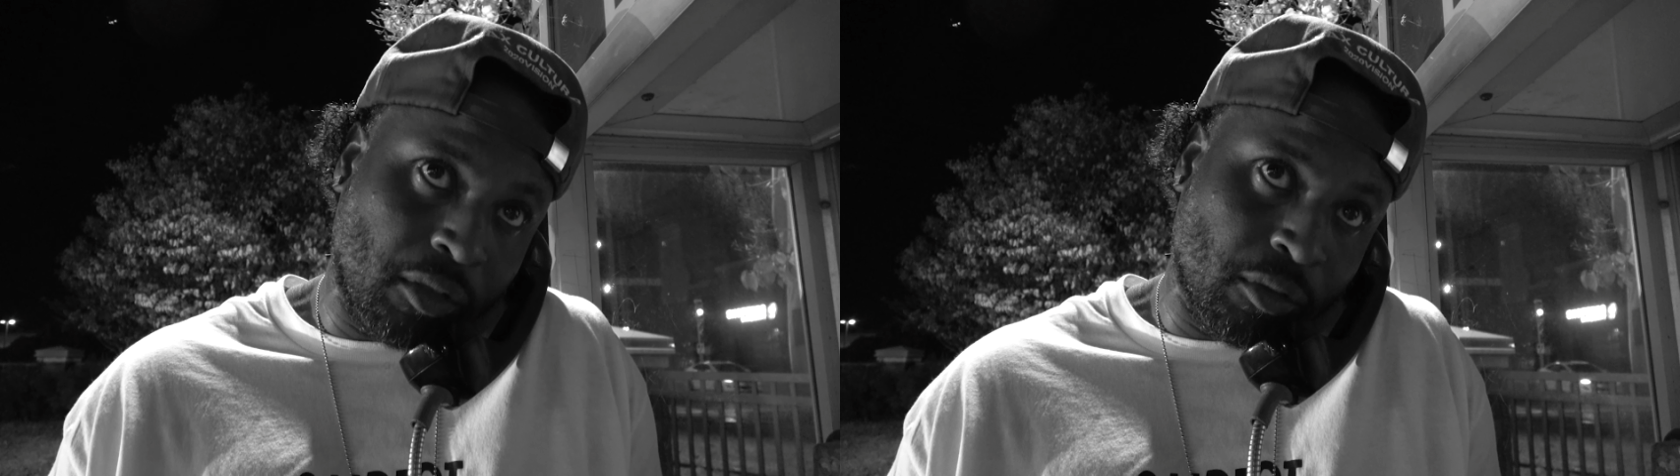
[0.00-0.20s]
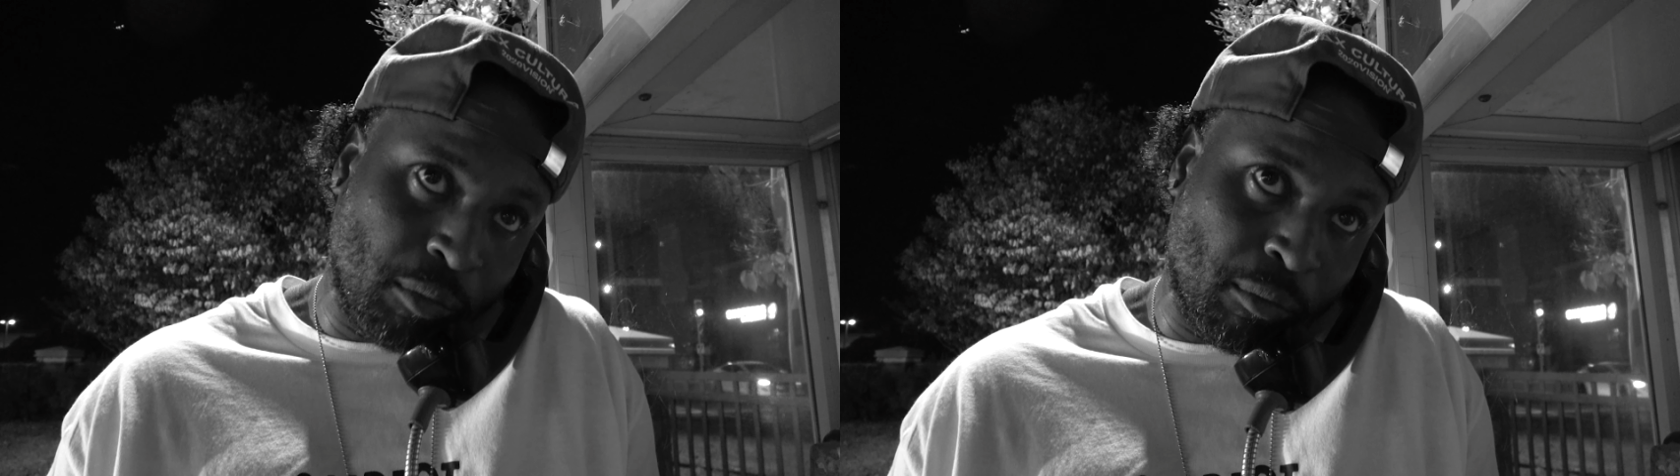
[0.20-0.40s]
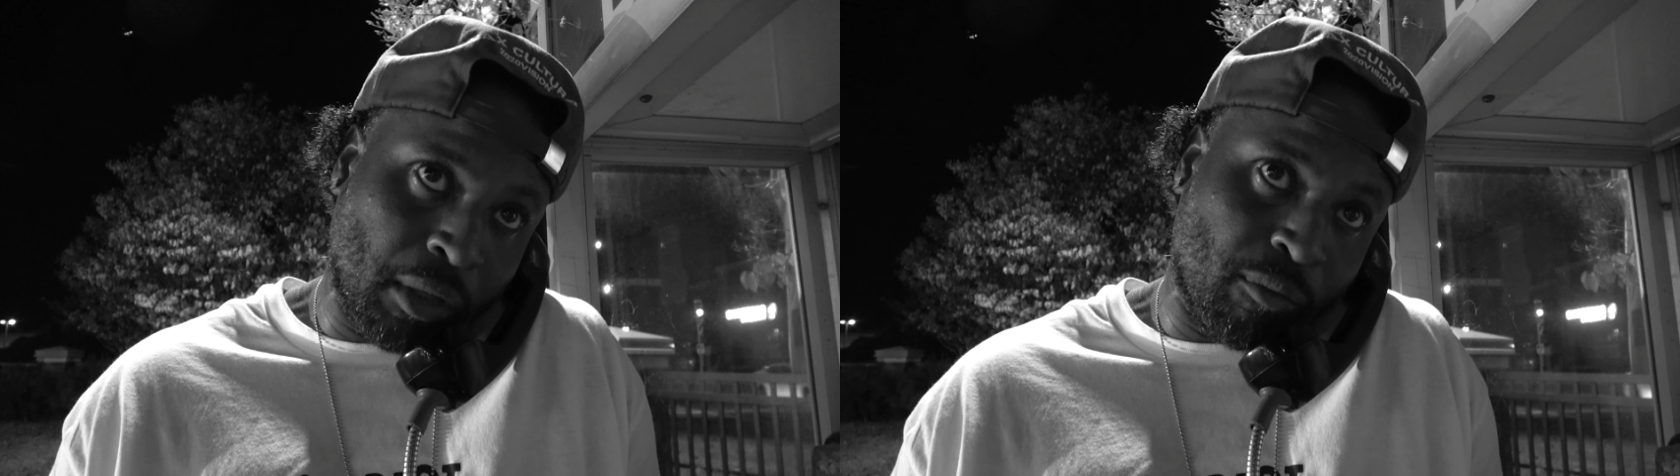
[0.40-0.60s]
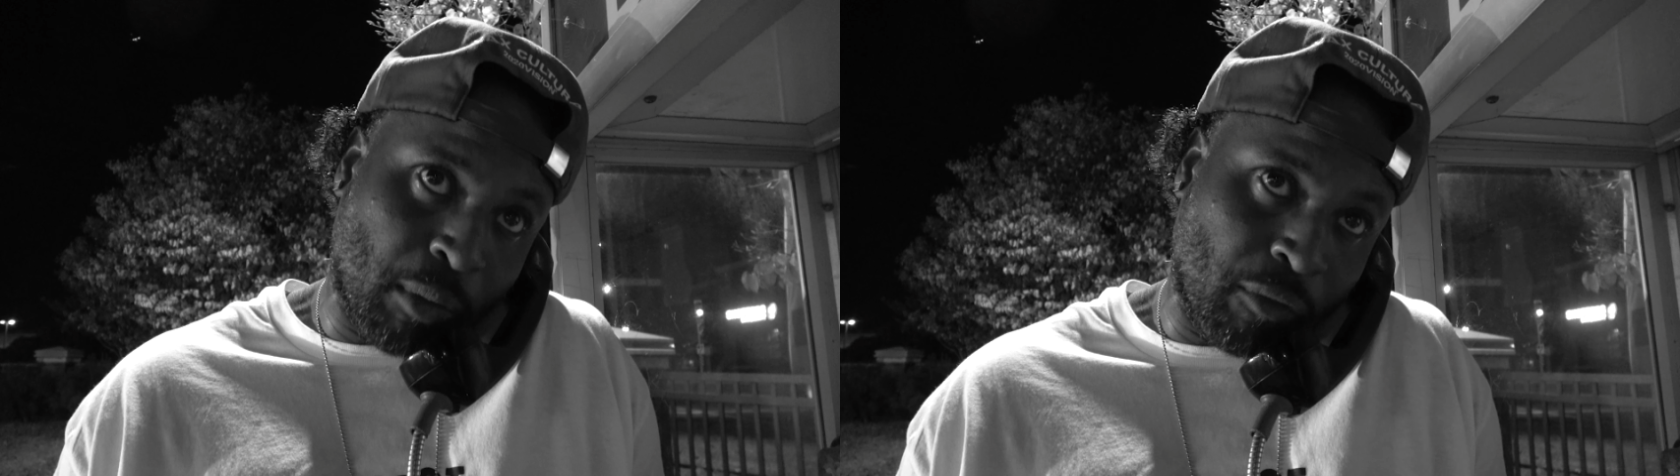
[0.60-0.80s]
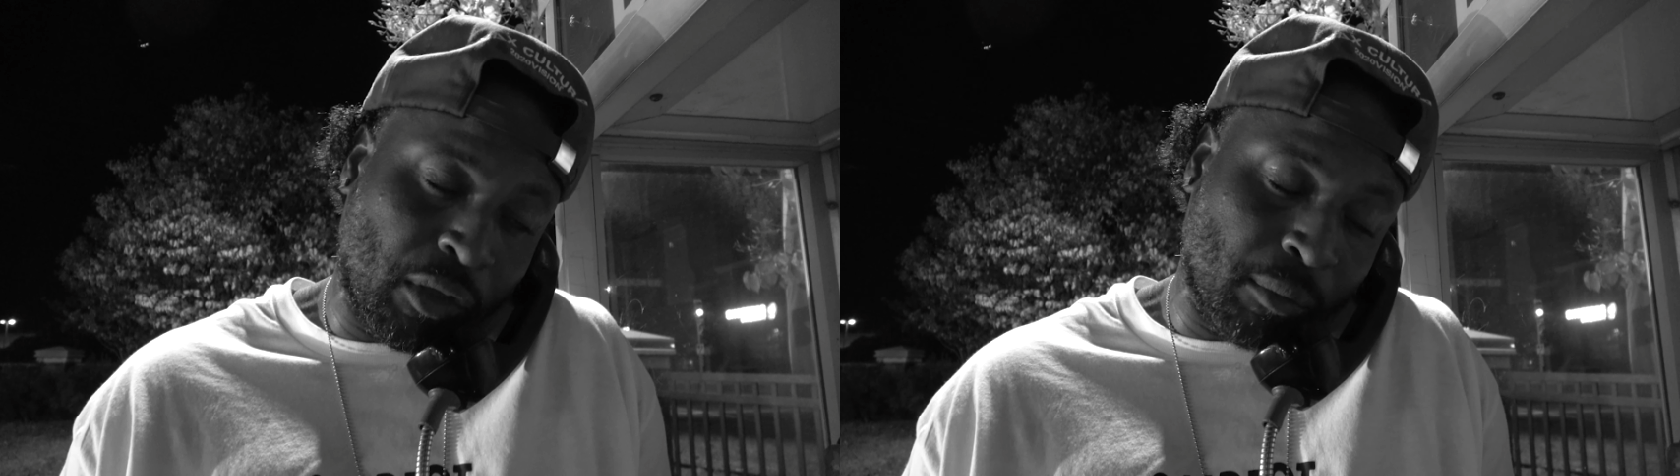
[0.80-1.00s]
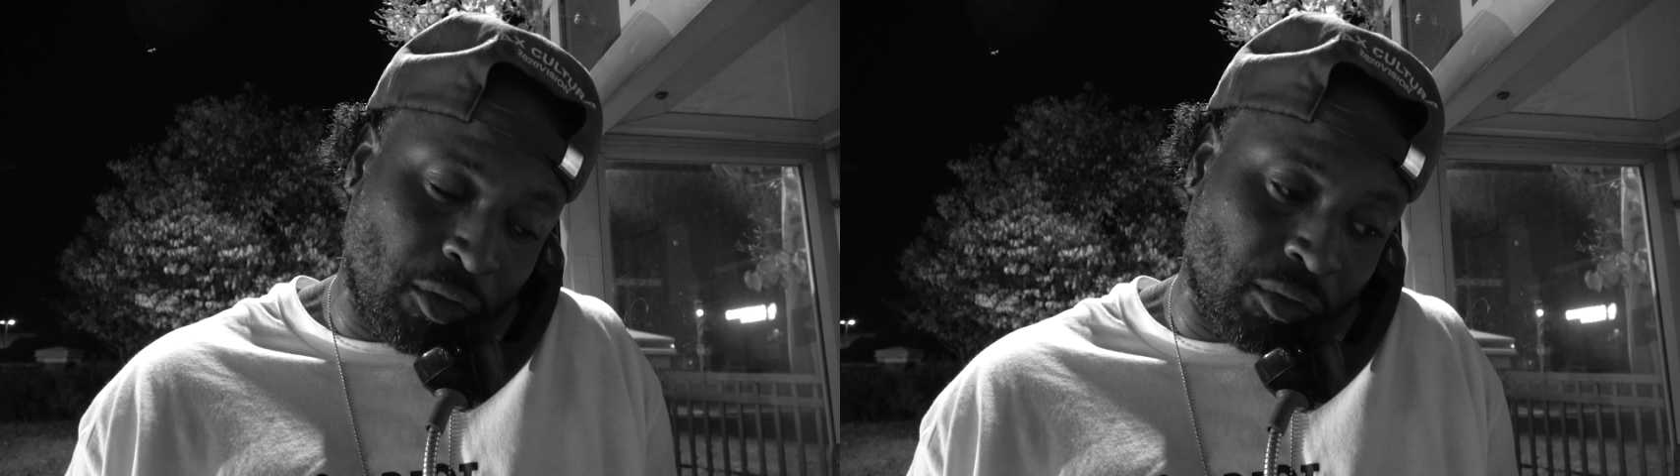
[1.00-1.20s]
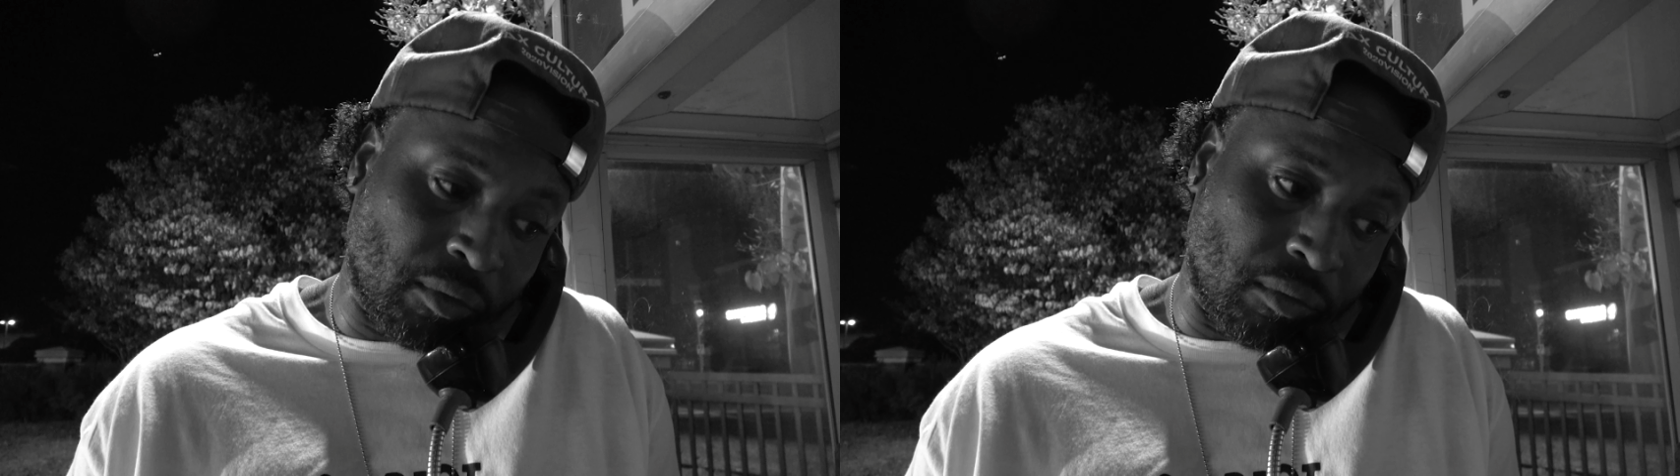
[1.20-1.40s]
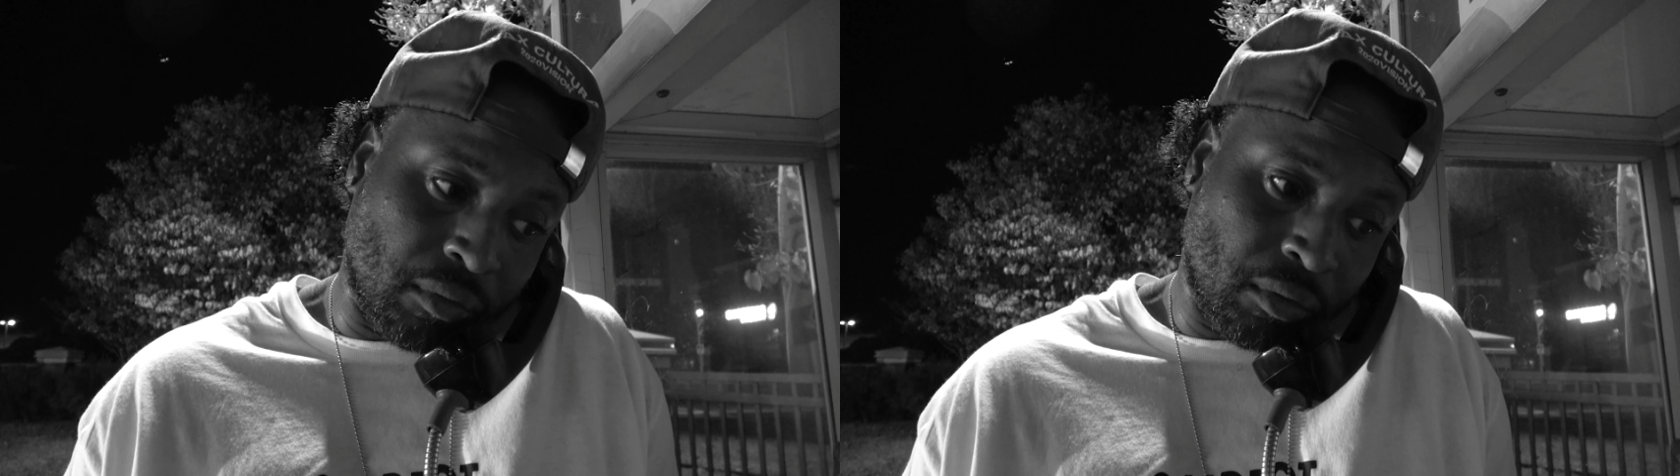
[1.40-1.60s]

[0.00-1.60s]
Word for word: you'll meet my my family soon.